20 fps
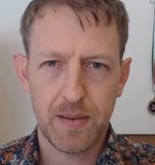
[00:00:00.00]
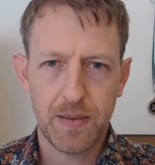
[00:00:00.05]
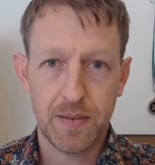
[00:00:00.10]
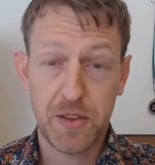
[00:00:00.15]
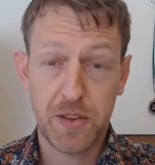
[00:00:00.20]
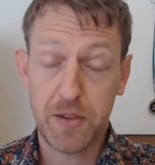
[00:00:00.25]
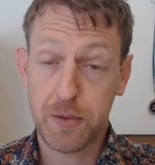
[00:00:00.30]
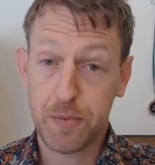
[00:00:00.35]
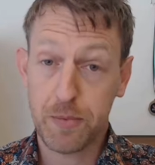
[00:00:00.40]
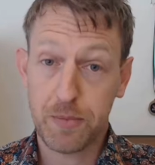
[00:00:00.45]

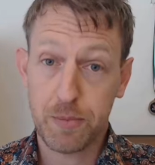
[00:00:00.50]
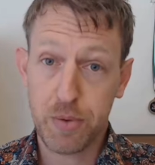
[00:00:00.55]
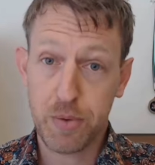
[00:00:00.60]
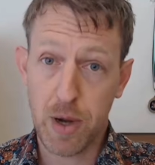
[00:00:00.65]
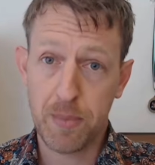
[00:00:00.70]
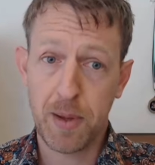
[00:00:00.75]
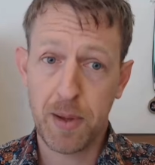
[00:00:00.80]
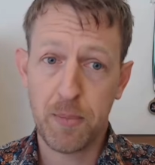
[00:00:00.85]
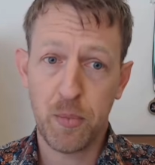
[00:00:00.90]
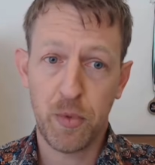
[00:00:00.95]
The
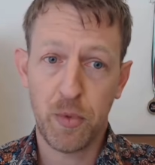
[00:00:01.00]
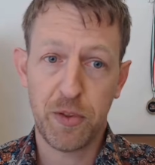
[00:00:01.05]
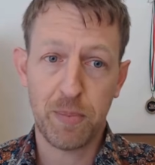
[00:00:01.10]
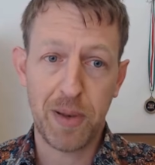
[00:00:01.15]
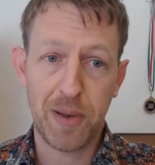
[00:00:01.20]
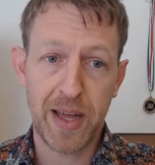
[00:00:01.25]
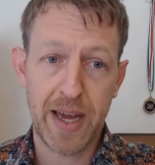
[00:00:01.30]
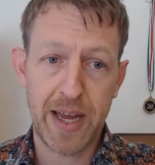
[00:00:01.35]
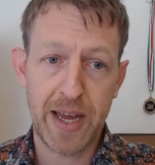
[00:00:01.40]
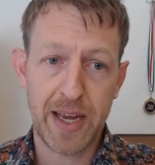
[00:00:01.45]
problem with
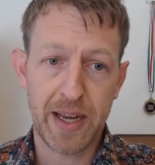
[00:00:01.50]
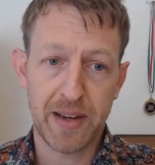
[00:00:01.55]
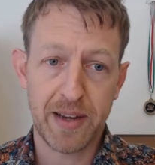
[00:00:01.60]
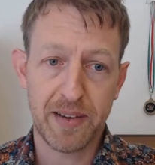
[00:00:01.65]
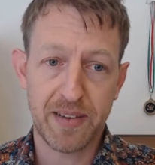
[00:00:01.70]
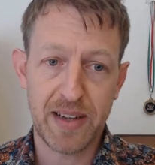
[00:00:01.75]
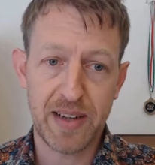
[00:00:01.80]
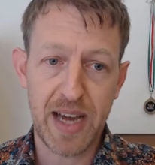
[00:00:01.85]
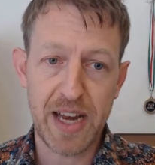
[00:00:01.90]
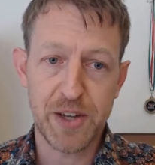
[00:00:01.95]
playing
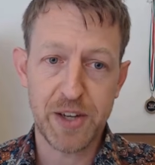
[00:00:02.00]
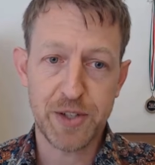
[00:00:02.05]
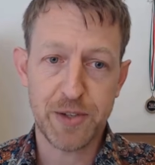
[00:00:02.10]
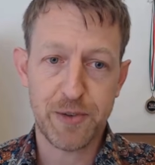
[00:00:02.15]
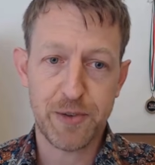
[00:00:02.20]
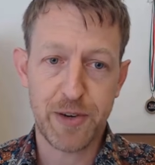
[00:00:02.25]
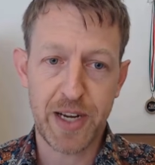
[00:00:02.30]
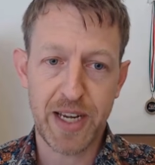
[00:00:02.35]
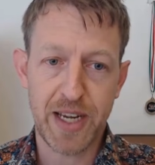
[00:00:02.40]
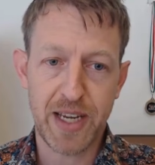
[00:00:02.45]

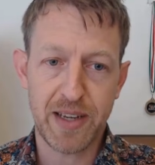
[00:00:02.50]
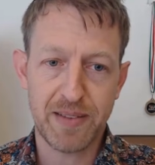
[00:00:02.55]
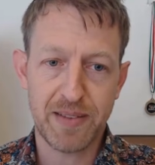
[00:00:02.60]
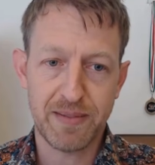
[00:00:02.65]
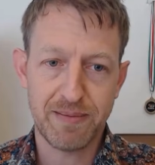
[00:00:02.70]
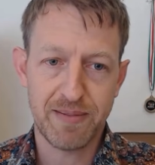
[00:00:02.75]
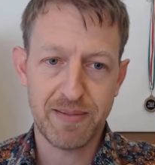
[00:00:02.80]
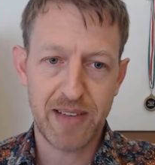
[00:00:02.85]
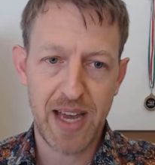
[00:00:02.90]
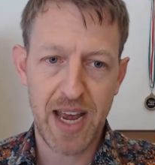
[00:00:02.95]
h3
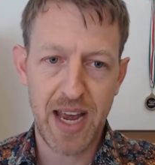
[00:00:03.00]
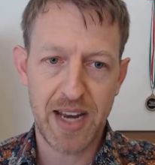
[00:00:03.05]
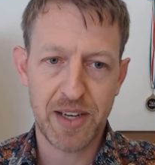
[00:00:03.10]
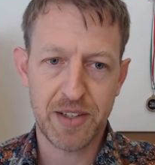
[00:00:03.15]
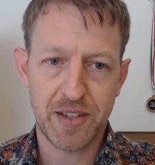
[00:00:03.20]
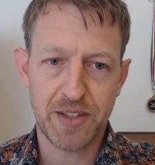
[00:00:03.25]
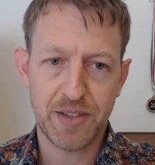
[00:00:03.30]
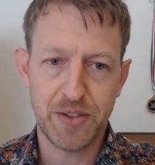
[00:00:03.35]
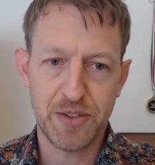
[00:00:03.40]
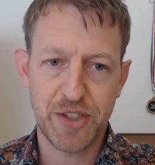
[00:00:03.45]
and
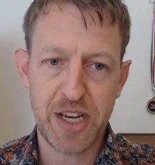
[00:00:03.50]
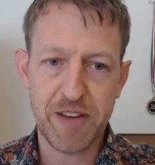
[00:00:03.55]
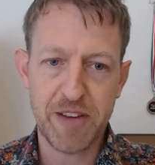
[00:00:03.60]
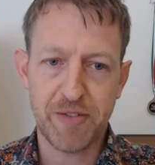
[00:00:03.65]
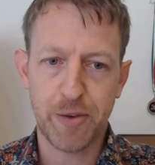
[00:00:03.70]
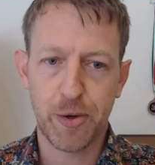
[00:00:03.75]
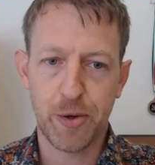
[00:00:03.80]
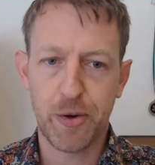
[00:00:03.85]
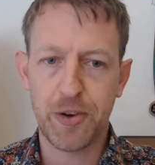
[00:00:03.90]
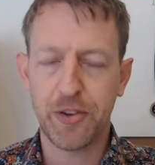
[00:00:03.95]

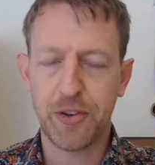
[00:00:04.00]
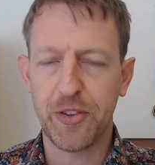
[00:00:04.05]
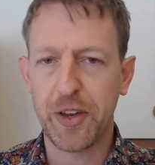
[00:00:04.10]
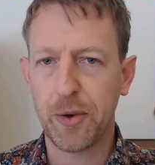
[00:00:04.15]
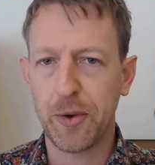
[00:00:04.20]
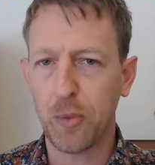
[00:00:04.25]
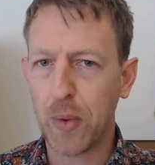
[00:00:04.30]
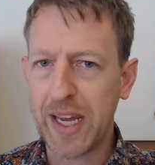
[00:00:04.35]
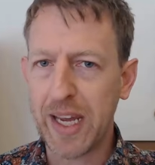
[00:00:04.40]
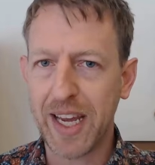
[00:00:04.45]
g4 is that
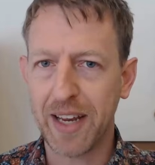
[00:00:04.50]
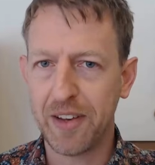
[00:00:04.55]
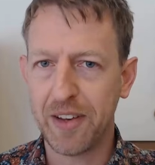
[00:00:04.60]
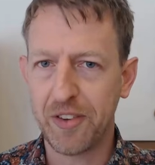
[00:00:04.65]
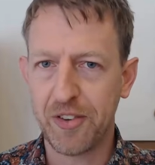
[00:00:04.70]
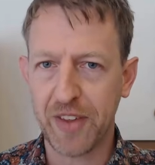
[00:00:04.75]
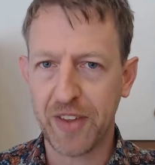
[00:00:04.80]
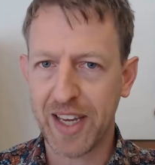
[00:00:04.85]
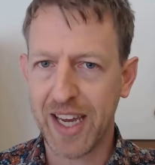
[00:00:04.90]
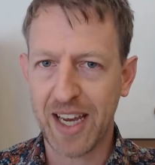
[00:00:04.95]
it
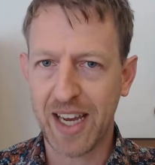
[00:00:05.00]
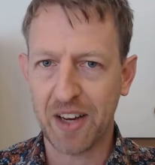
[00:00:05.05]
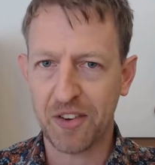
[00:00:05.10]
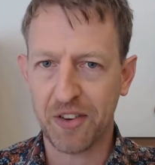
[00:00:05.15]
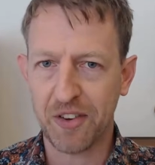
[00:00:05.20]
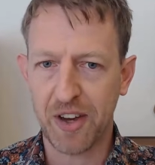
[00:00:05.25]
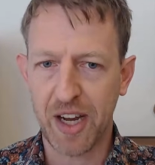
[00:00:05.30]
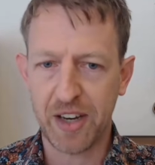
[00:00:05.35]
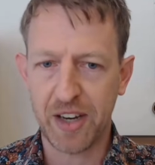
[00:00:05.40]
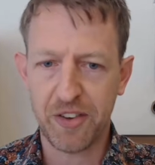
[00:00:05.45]
weakens the king
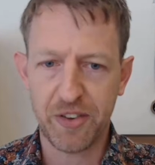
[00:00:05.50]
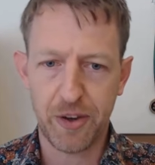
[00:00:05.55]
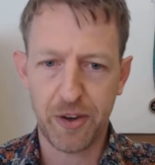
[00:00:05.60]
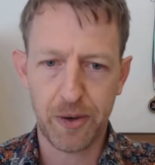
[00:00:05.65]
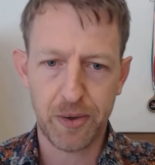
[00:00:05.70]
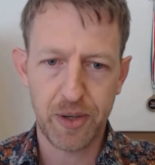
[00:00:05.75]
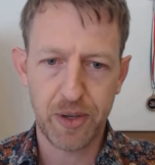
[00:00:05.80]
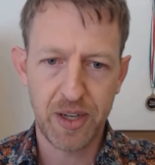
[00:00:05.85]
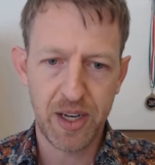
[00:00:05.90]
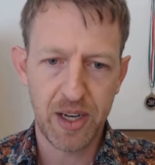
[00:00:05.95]
side, so
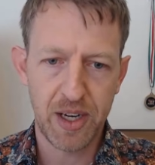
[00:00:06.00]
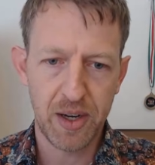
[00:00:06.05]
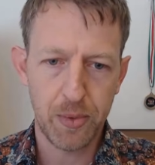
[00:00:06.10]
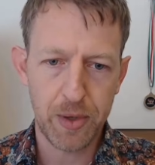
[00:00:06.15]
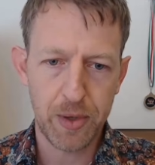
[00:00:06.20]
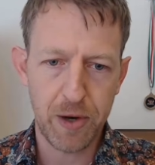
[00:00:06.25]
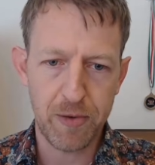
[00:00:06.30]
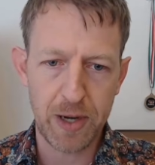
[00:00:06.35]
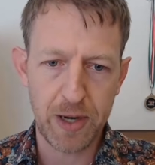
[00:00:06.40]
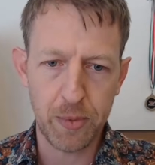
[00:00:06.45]
we
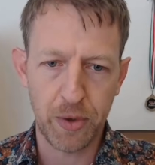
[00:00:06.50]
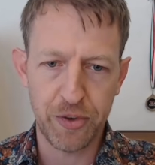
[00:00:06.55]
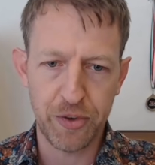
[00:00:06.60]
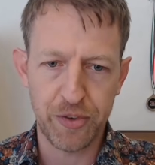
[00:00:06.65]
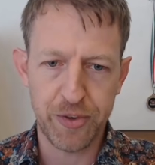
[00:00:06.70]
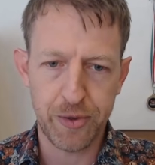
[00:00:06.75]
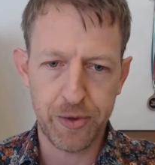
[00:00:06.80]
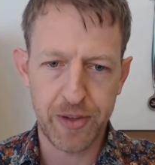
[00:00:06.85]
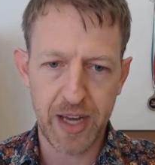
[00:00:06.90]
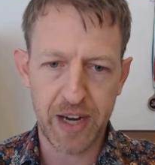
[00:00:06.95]
don't really want to
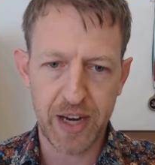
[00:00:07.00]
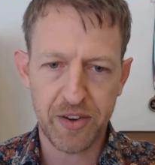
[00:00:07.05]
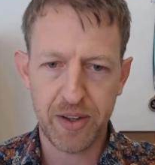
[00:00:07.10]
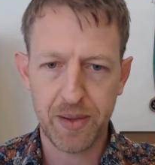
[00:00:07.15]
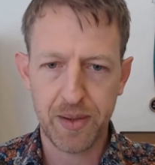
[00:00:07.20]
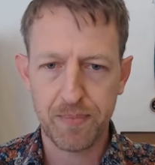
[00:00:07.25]
do that.